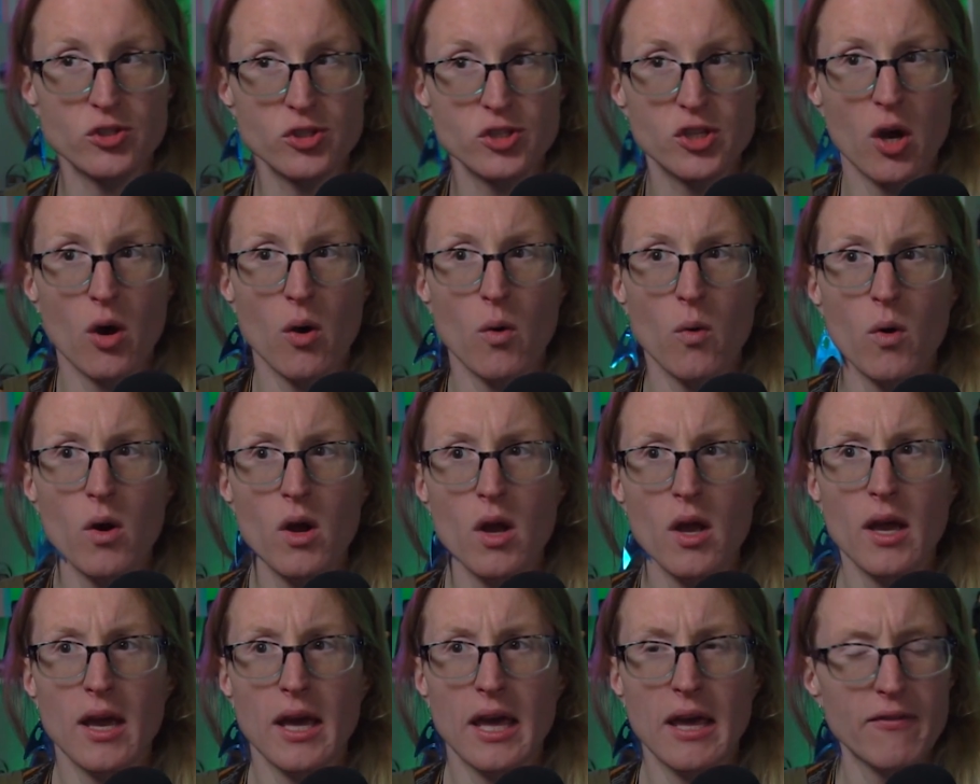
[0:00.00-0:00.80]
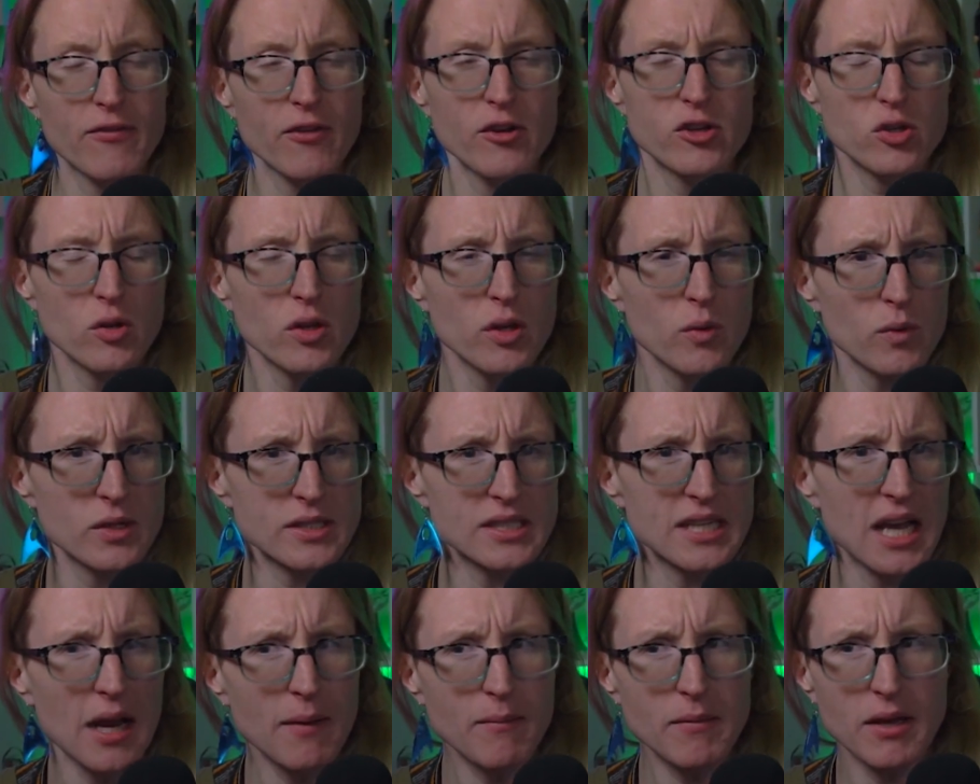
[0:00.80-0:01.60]
So if there's only
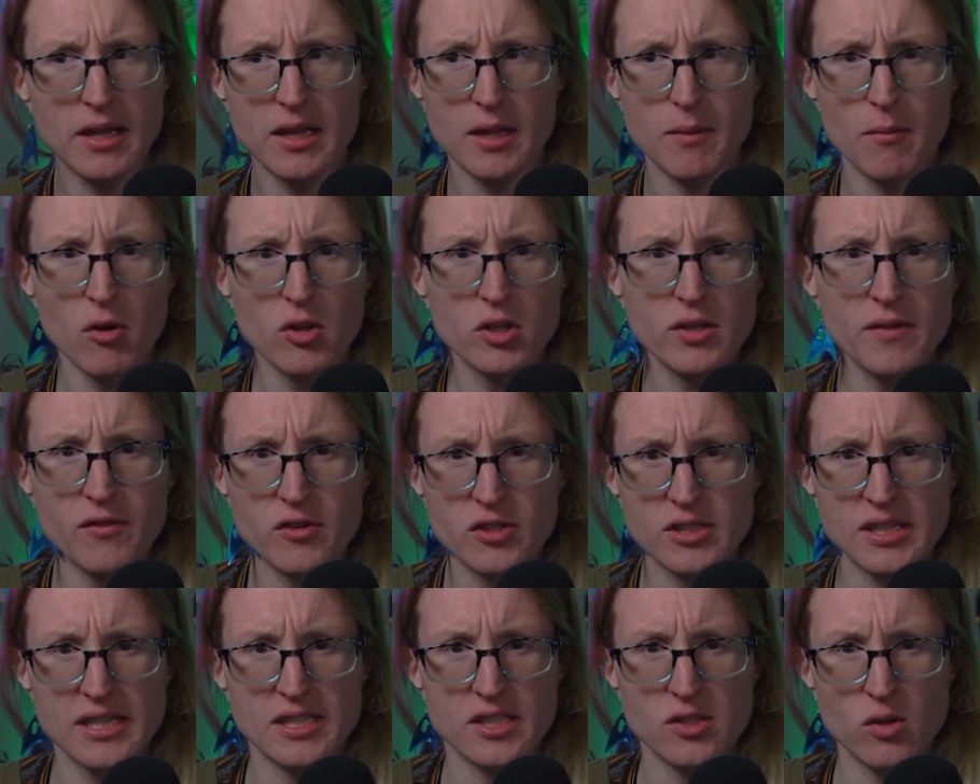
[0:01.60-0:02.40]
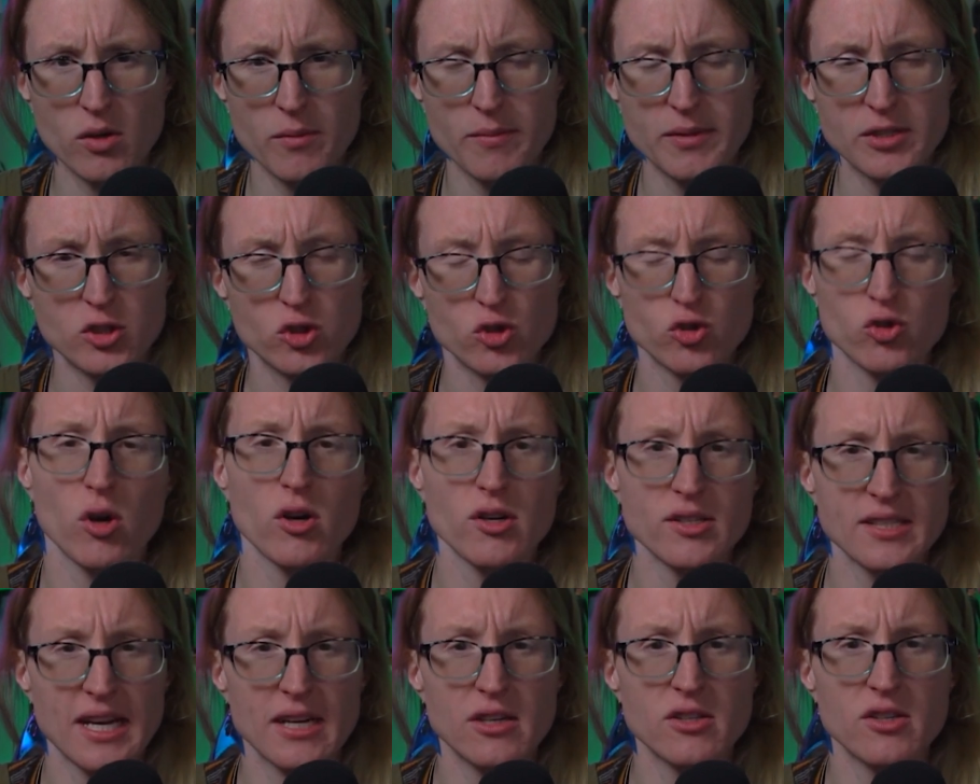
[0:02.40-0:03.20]
one timeline, the multiverse has sort of been
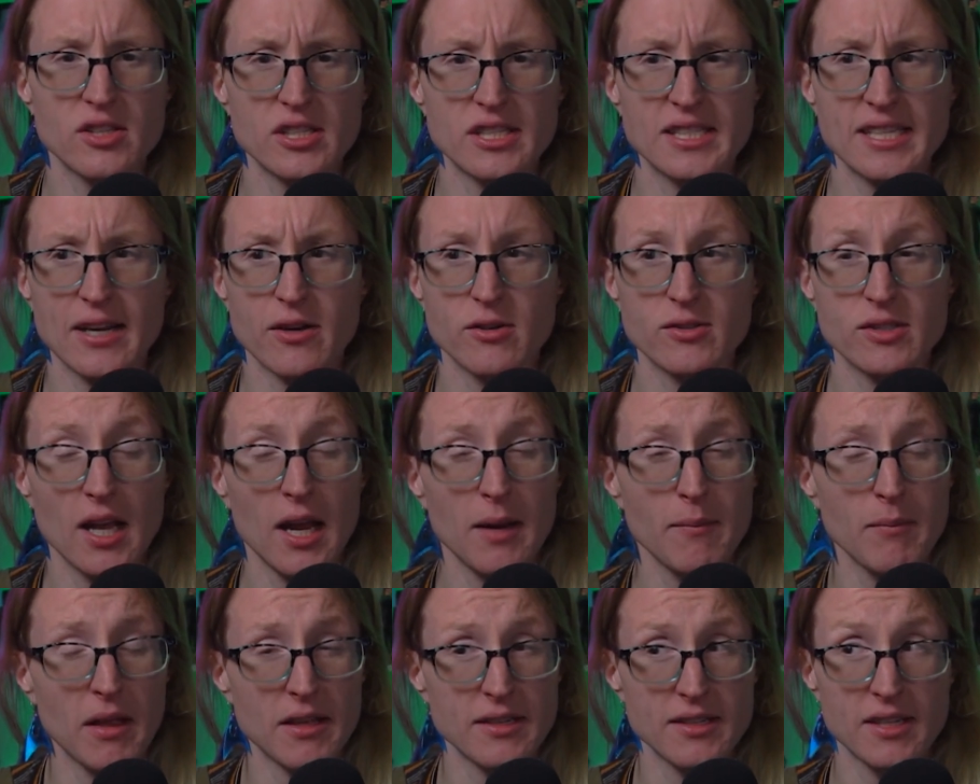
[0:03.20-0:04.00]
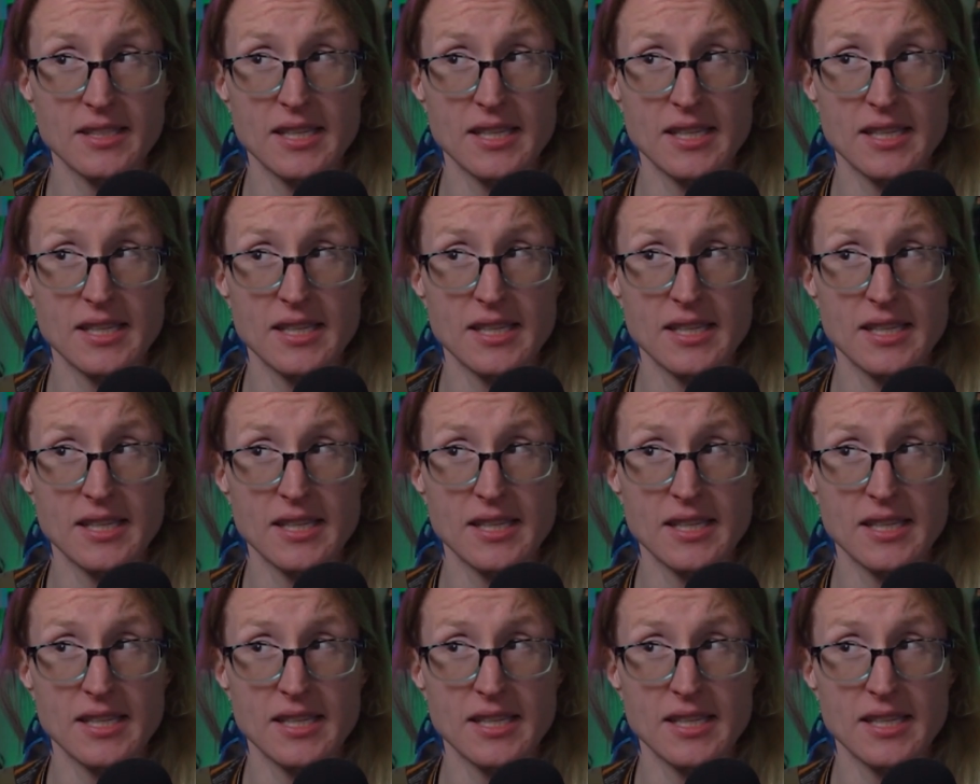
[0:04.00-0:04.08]
shrunk down to the sacred timeline.